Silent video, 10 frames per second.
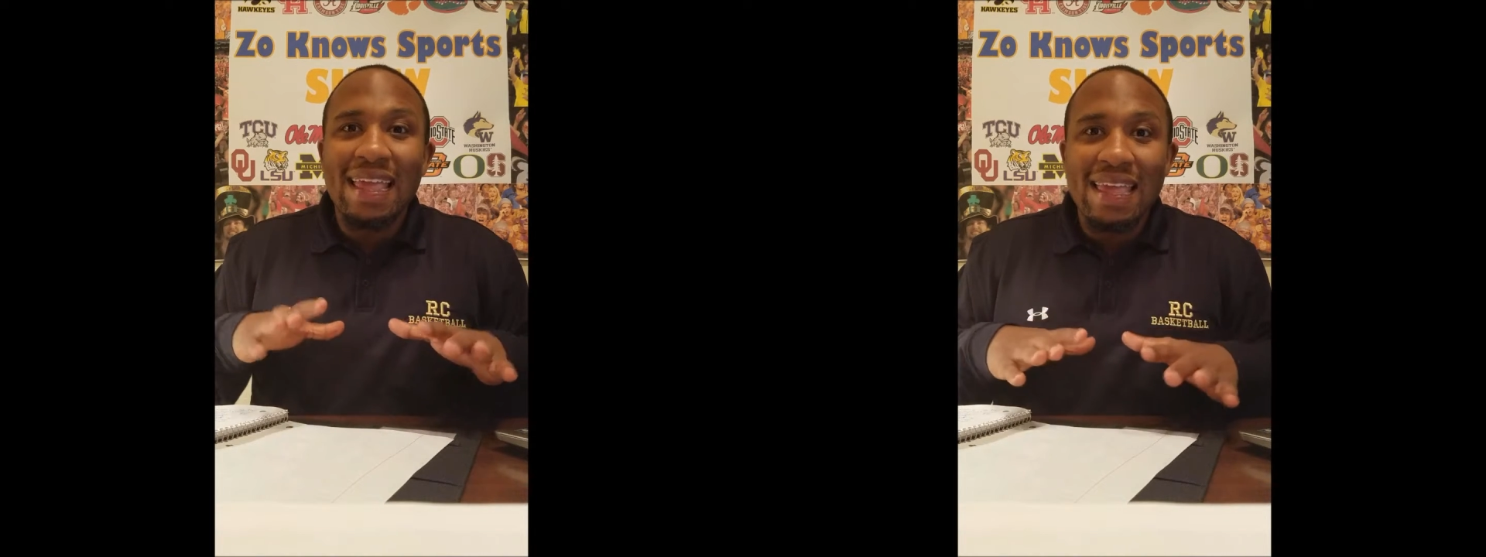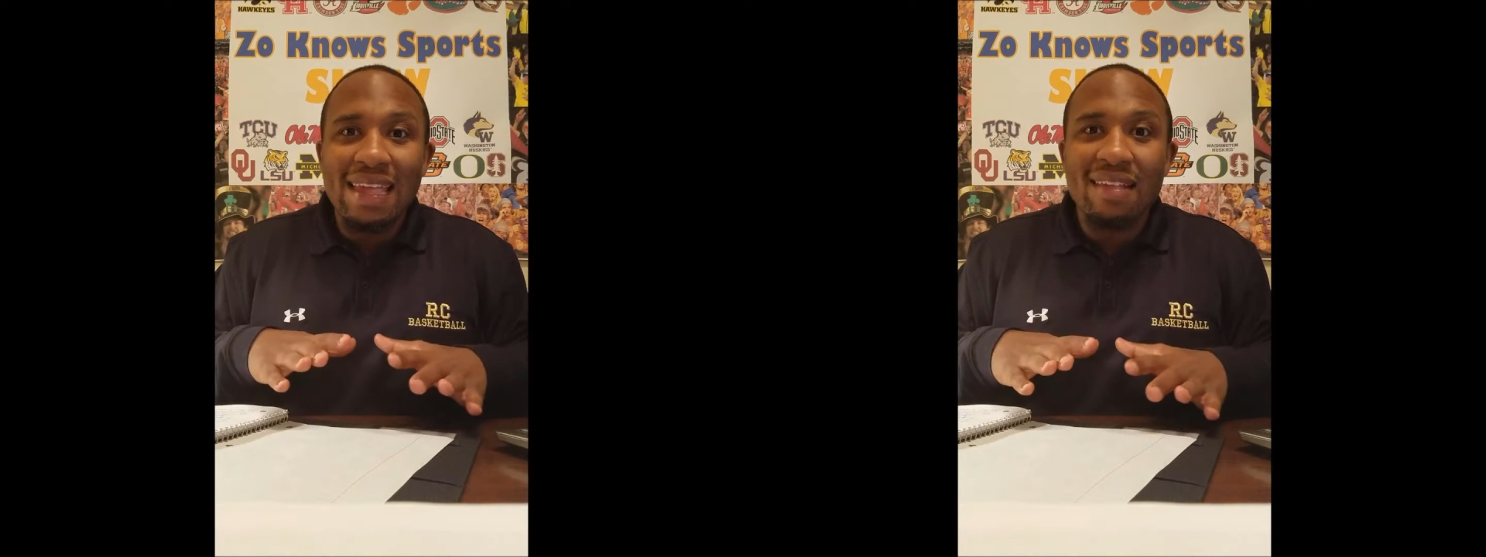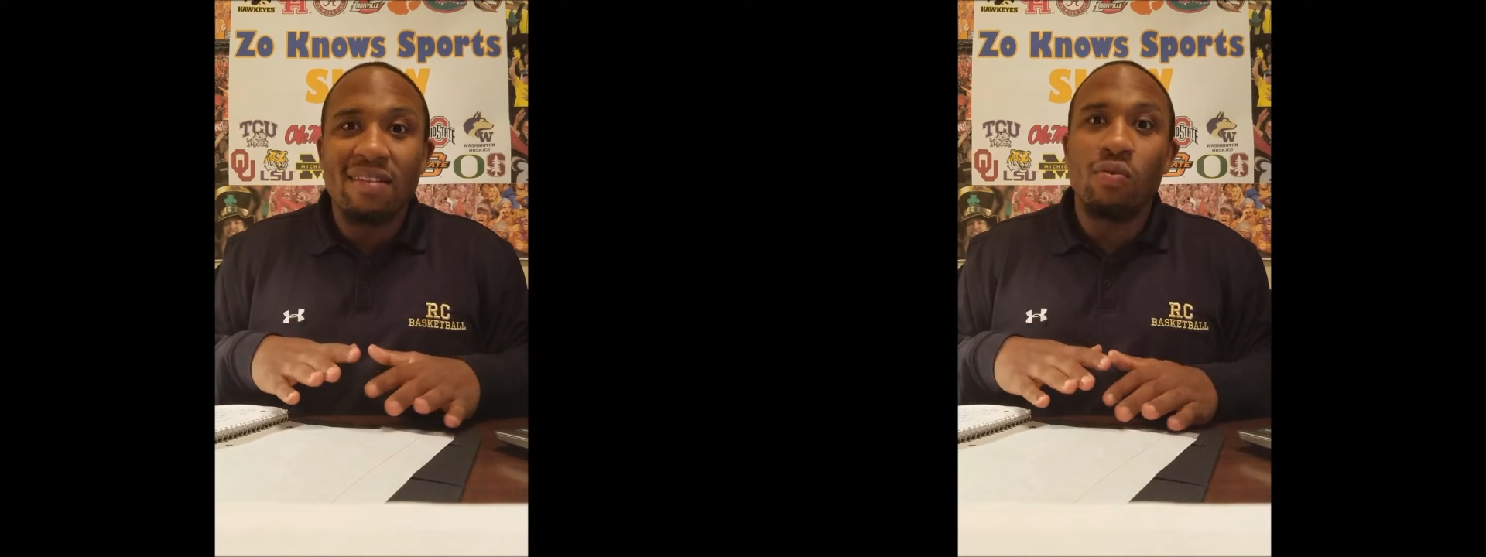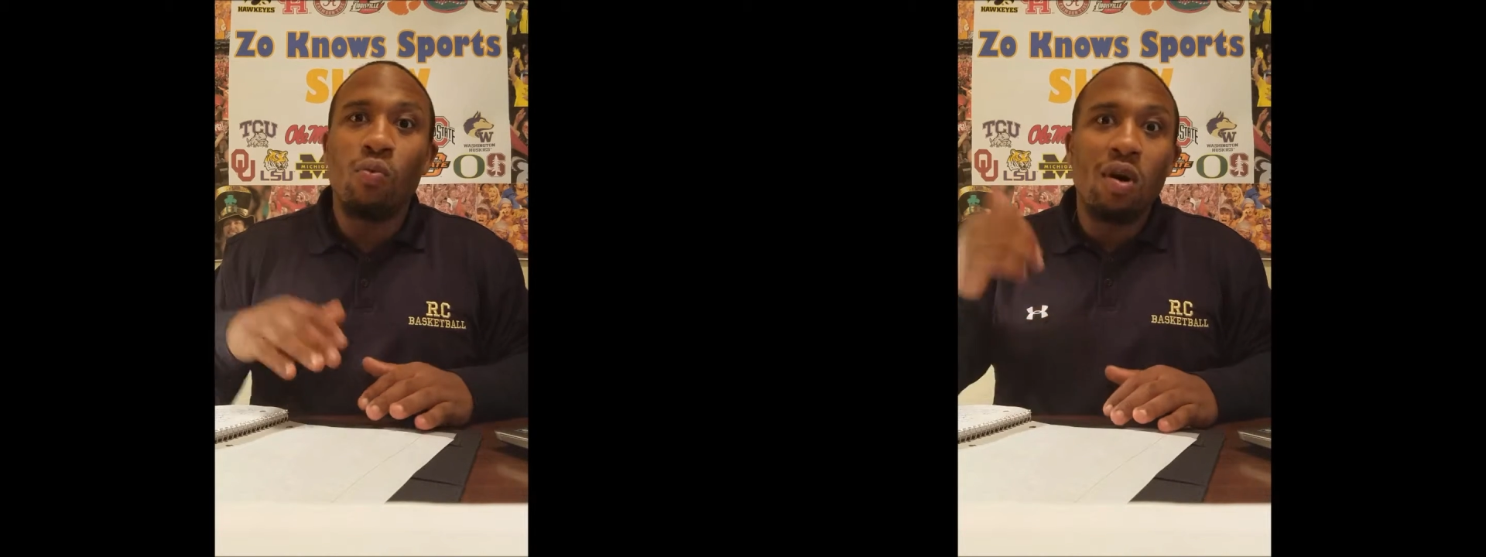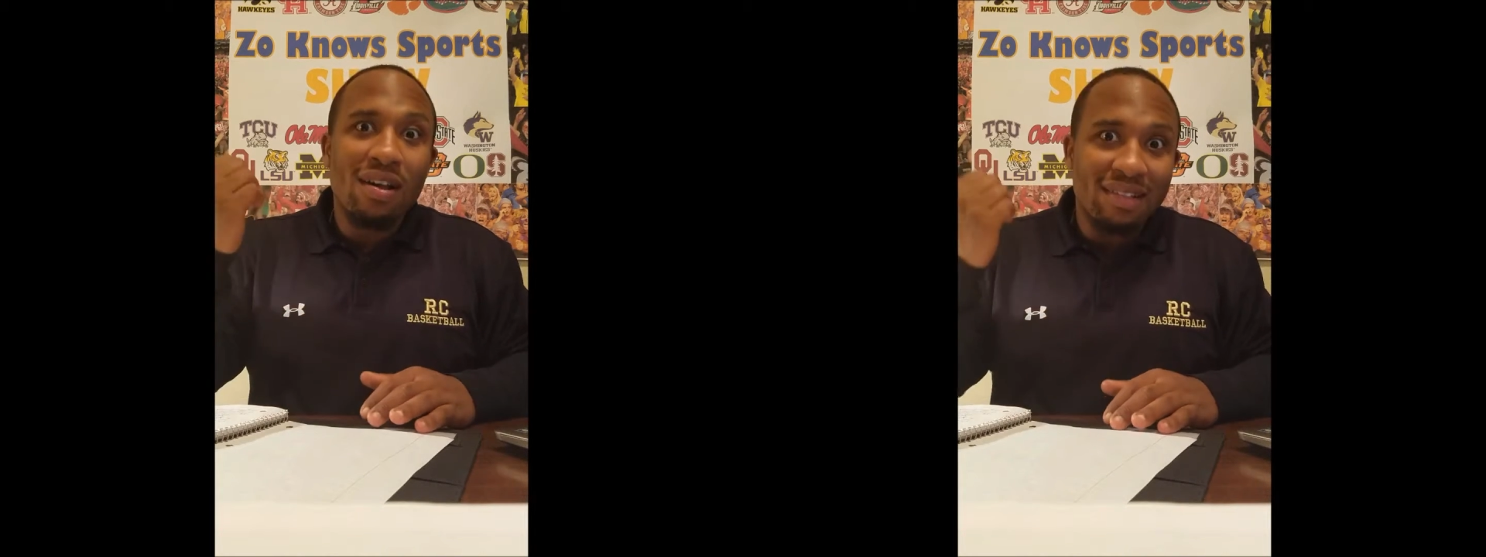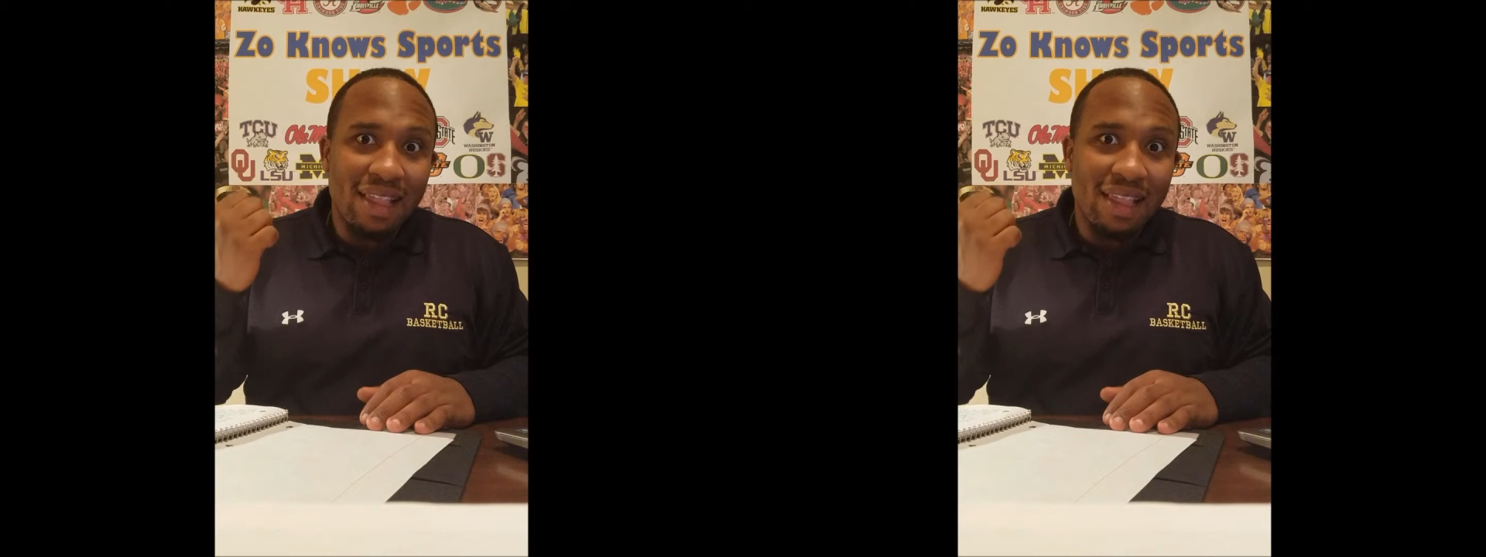is and was